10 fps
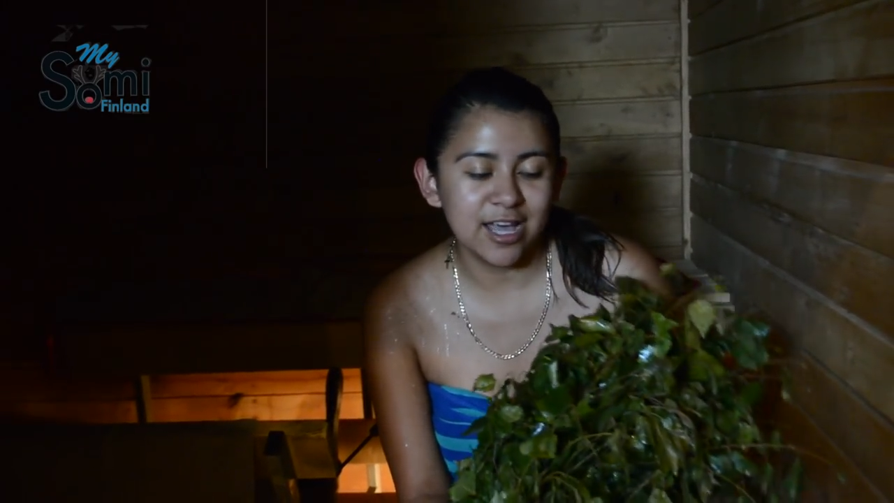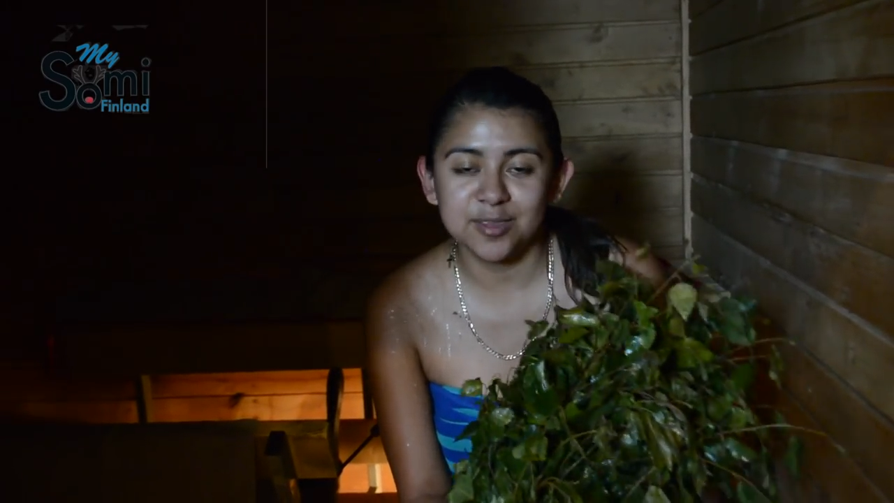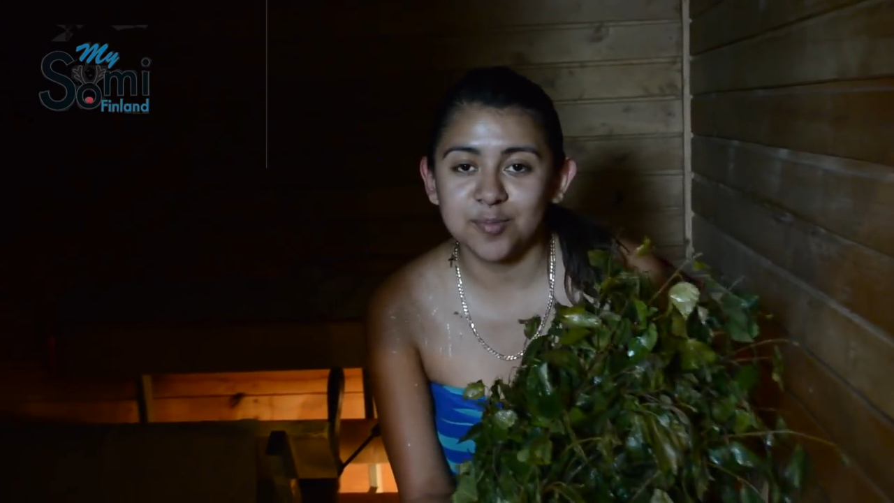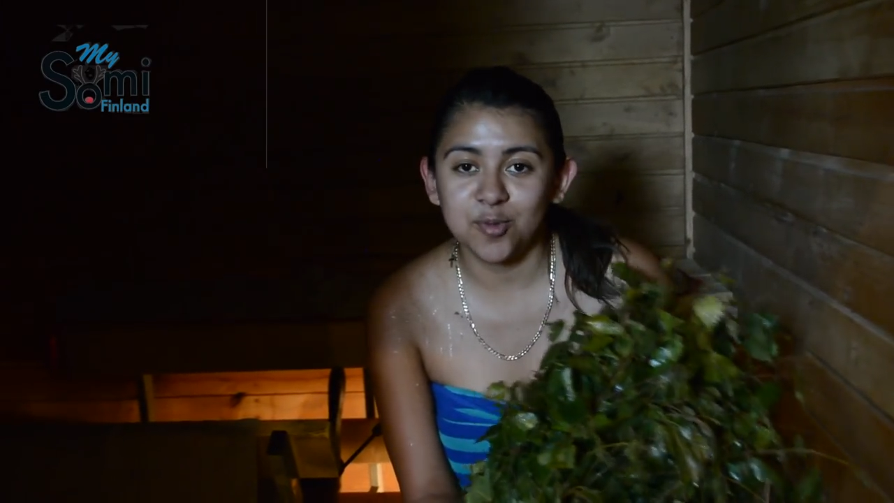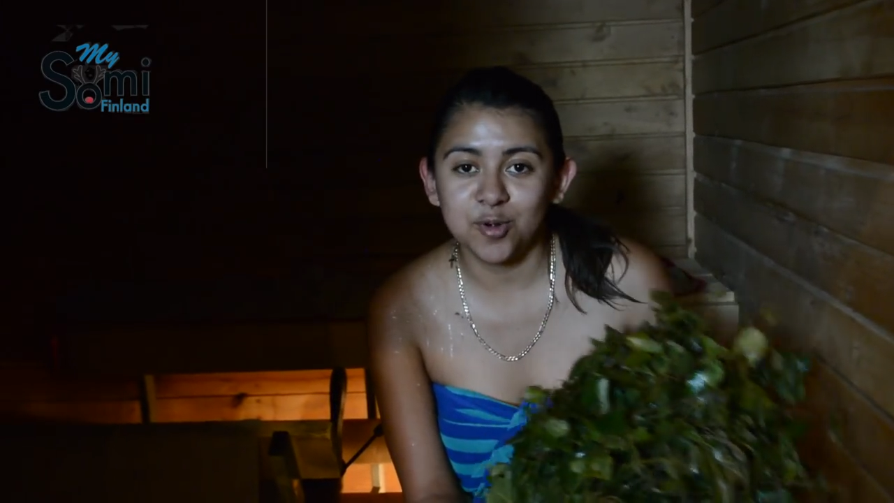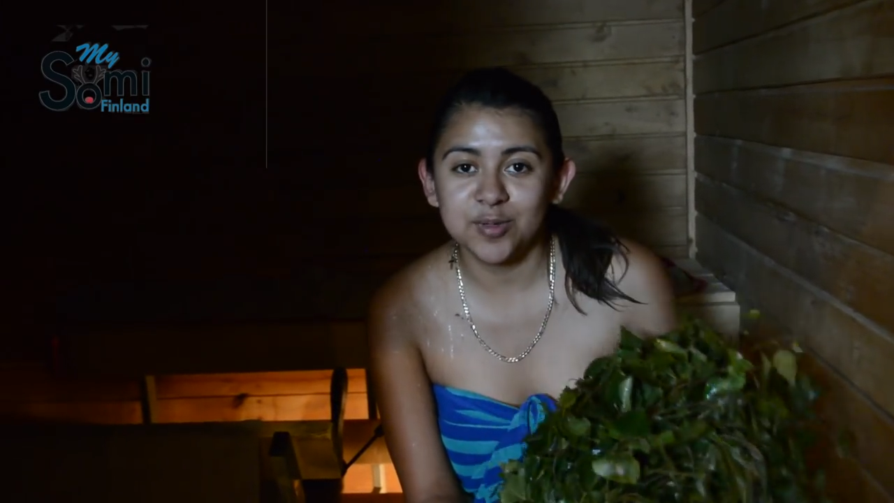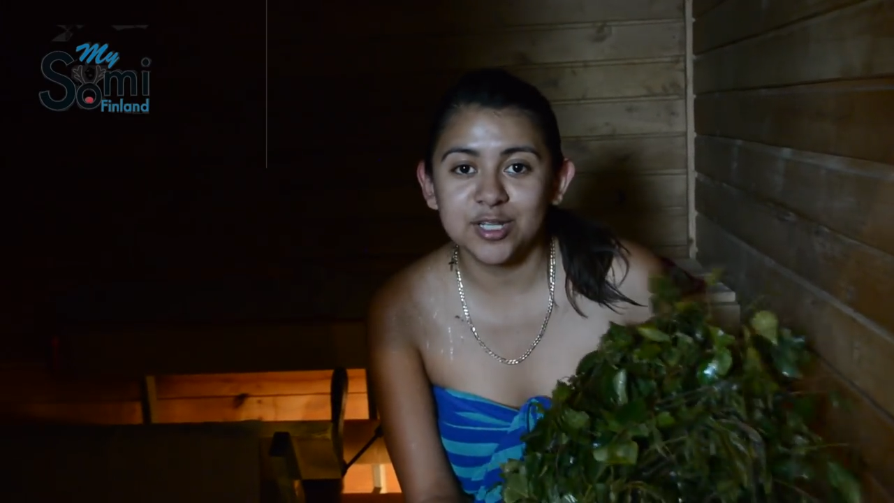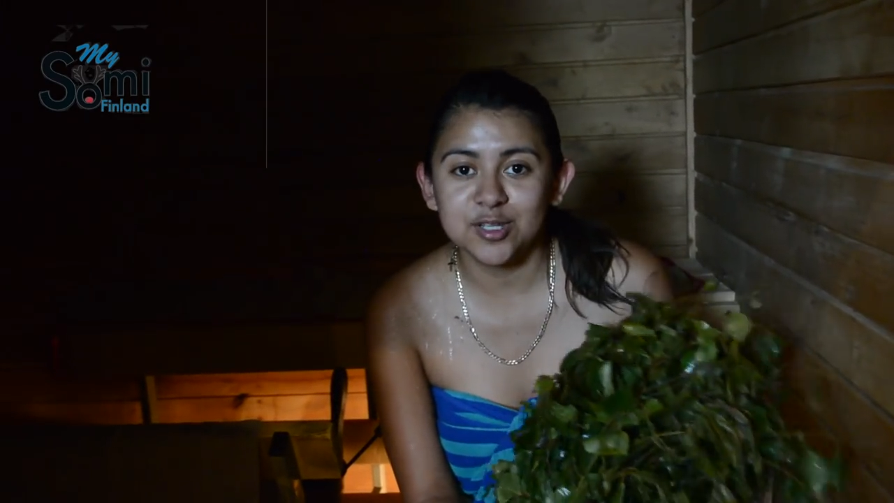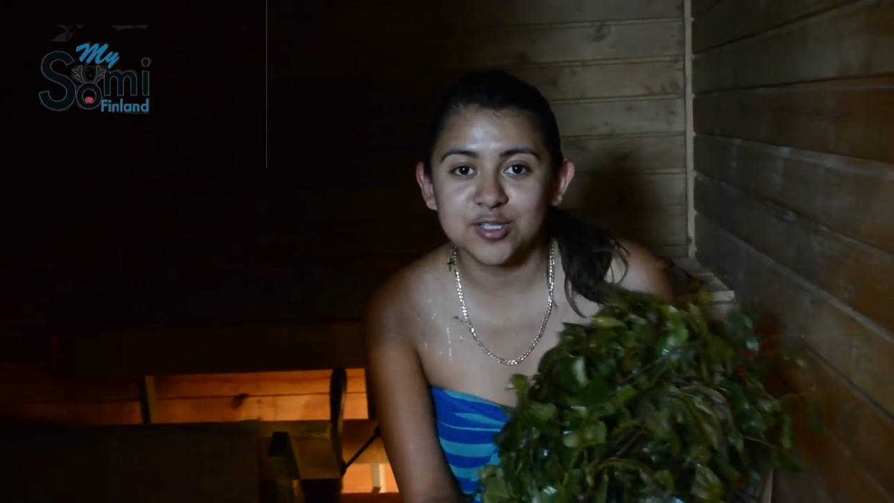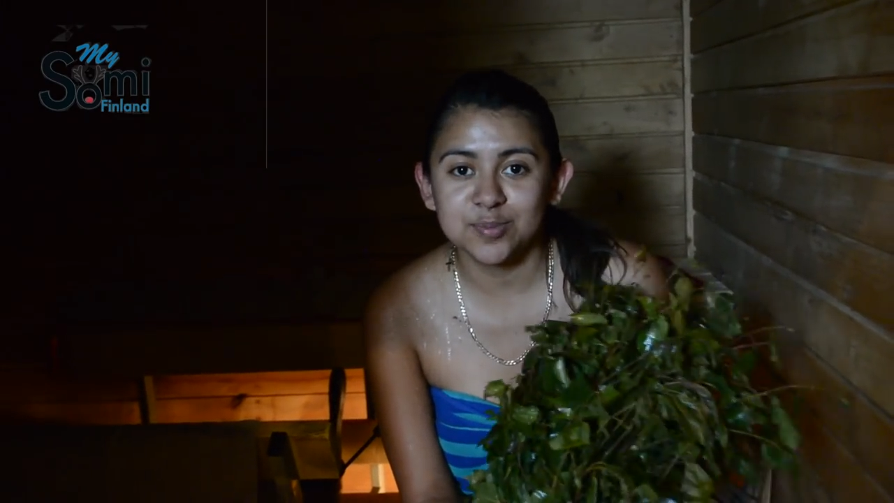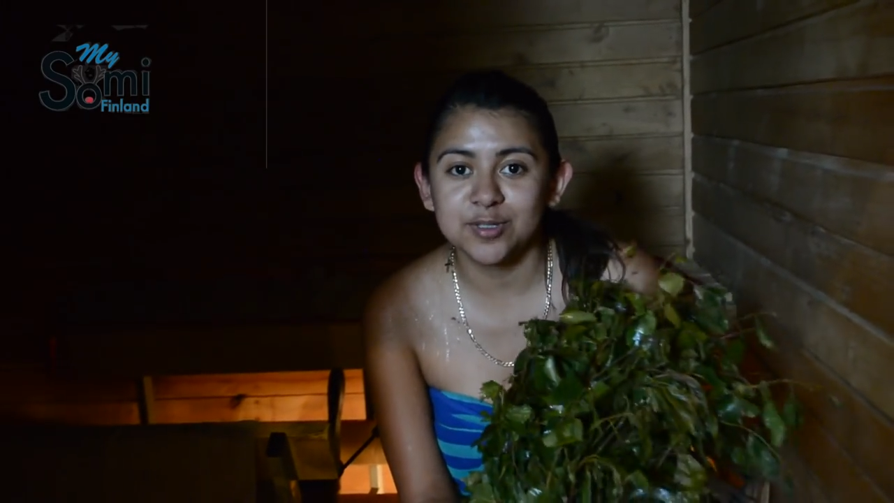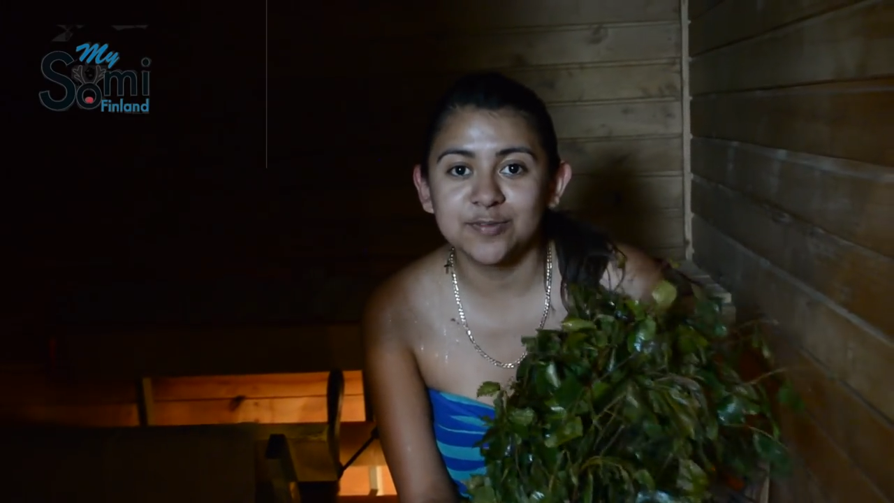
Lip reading: at more videos about